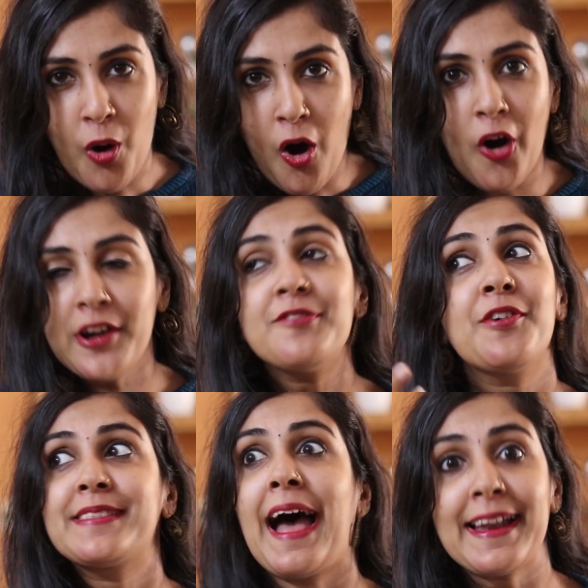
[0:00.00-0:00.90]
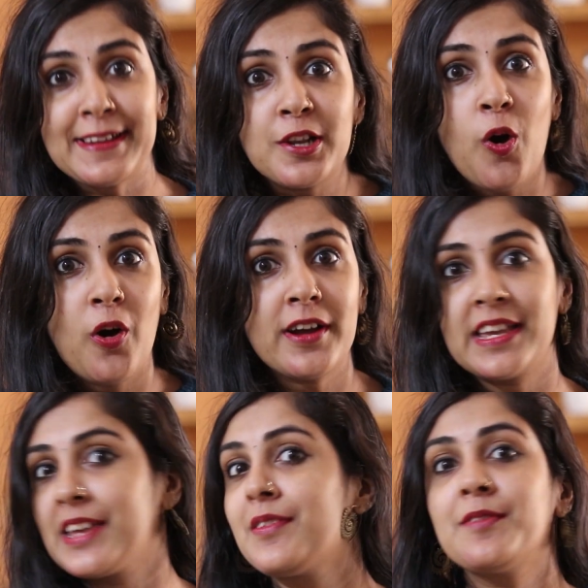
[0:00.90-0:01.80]
on for that
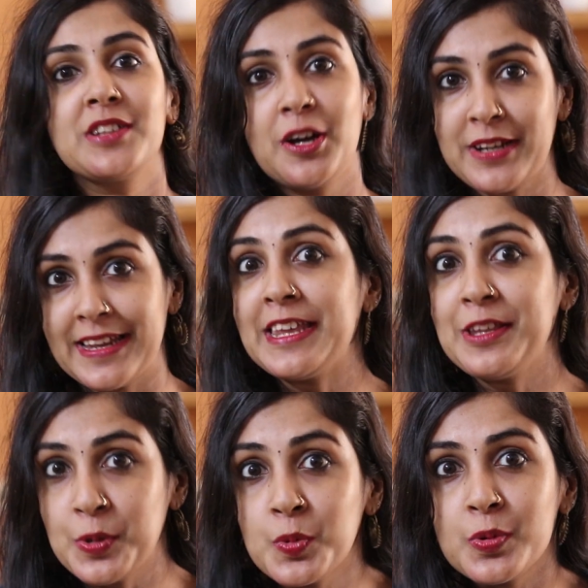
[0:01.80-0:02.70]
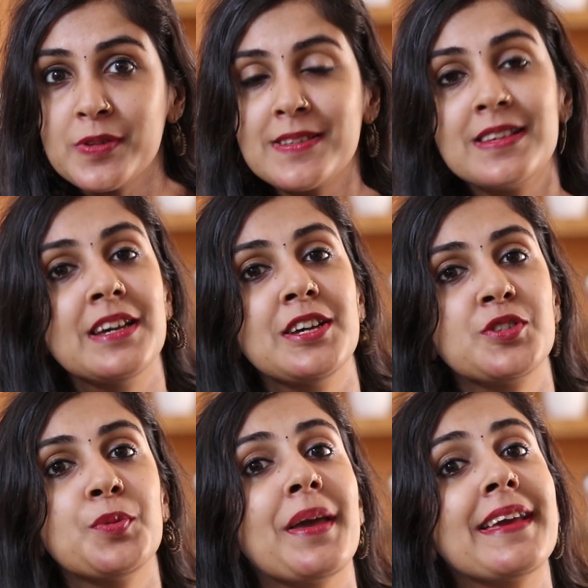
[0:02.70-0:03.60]
long even without any use.
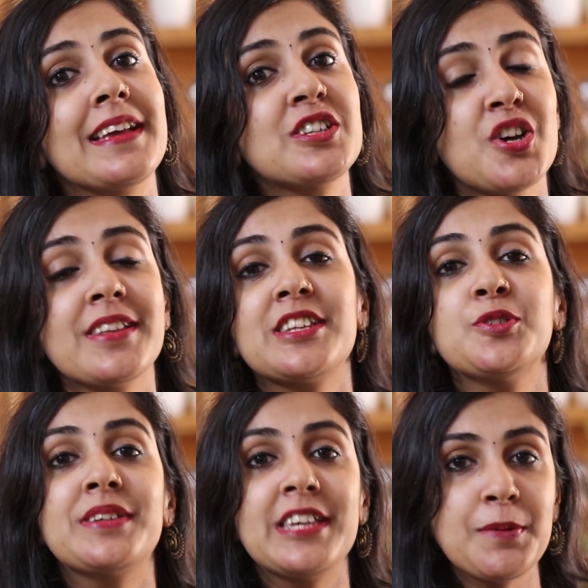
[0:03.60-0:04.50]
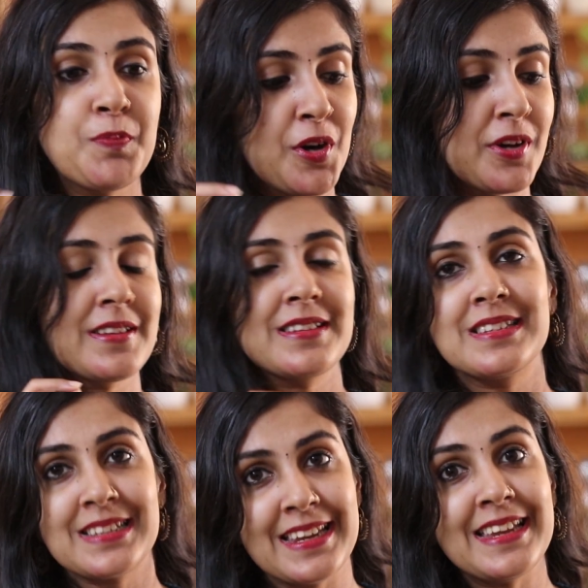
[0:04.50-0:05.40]
So making sure that you keep your
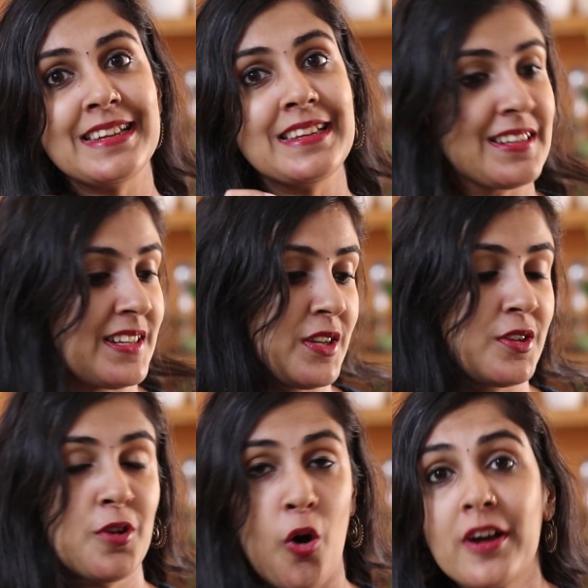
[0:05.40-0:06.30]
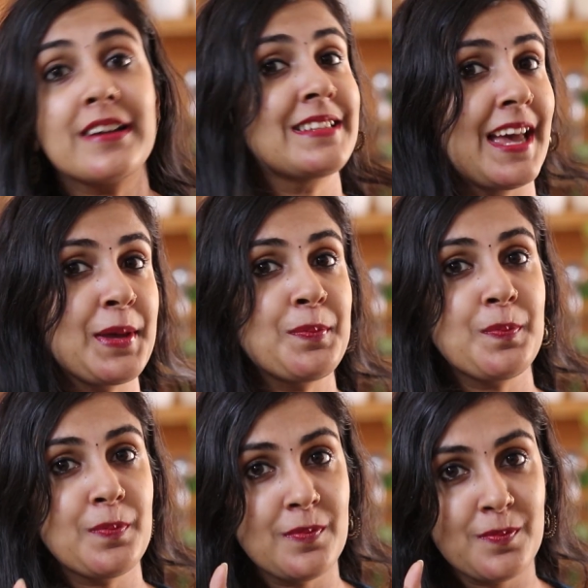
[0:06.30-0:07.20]
screen lock
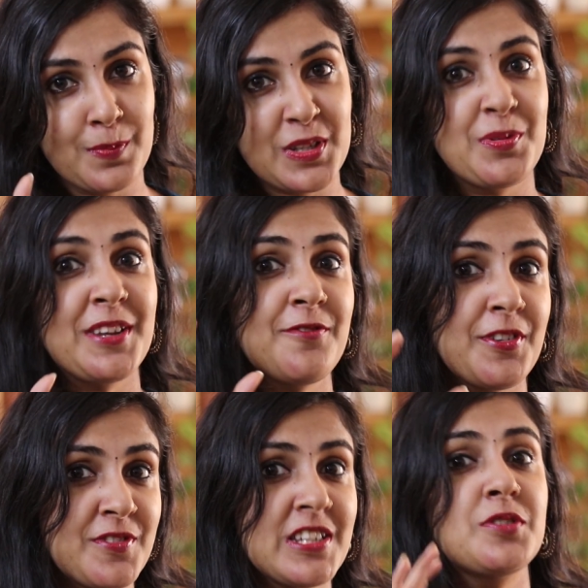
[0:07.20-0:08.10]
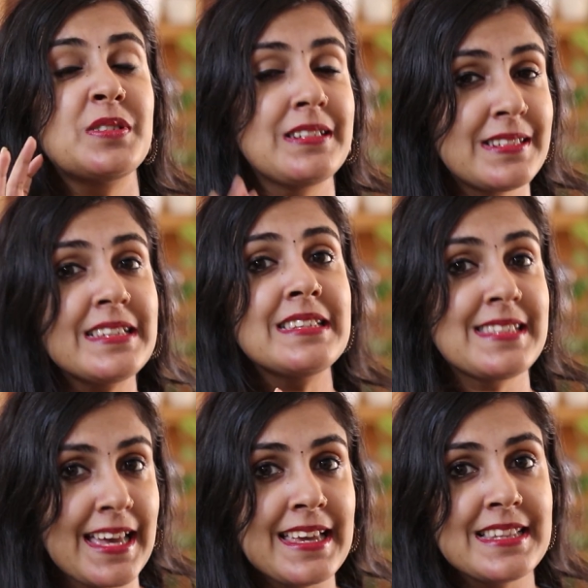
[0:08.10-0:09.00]
time between 15 to 30
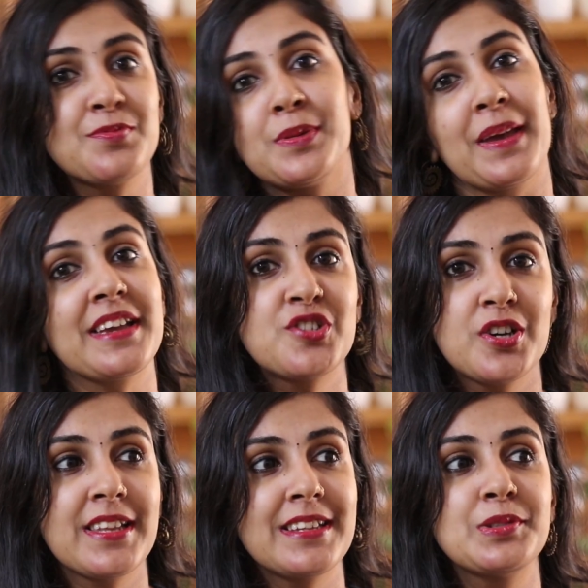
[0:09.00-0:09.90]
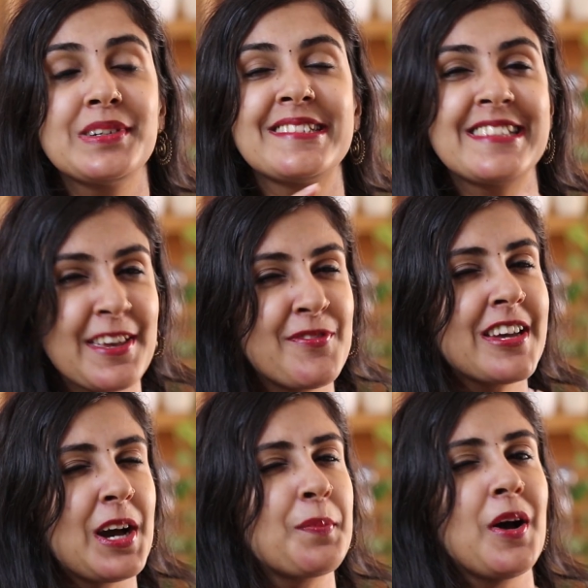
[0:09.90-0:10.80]
seconds will make sure that you are
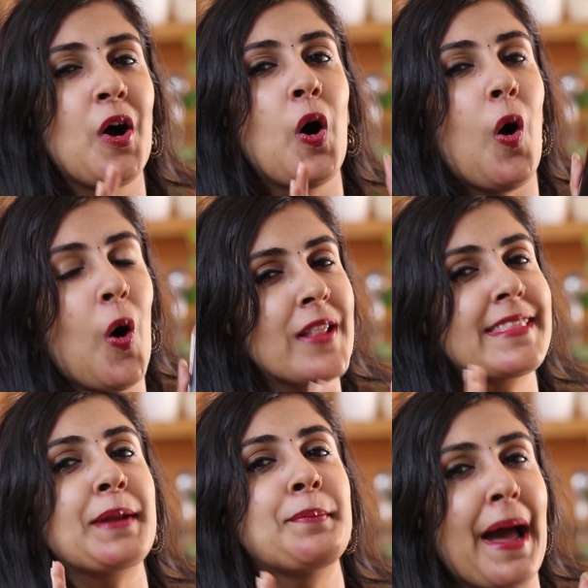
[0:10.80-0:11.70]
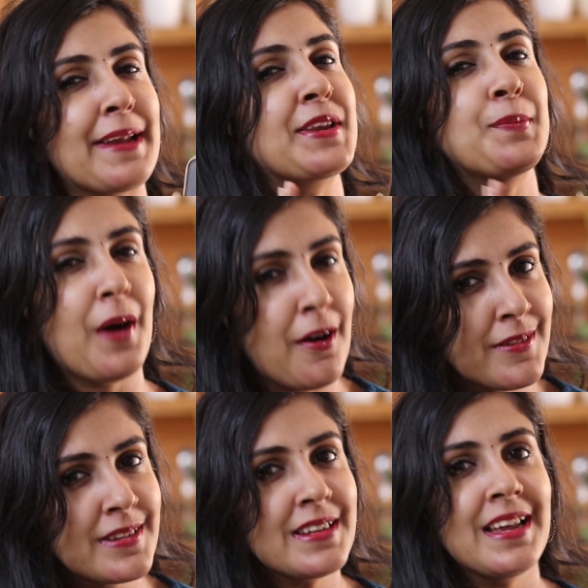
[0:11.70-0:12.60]
saving up all that battery
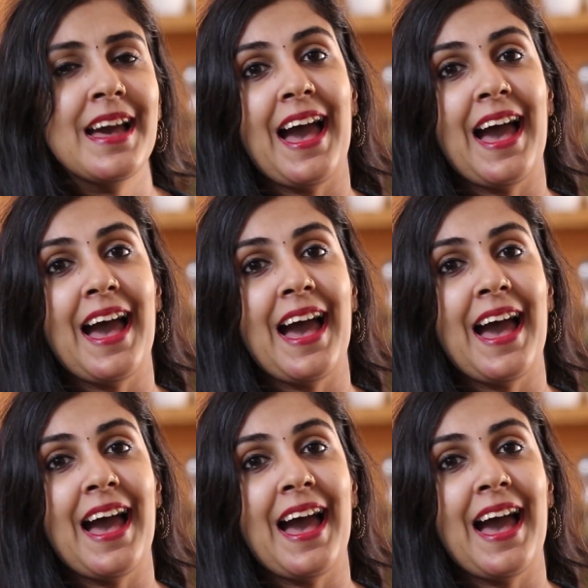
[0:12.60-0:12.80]
power,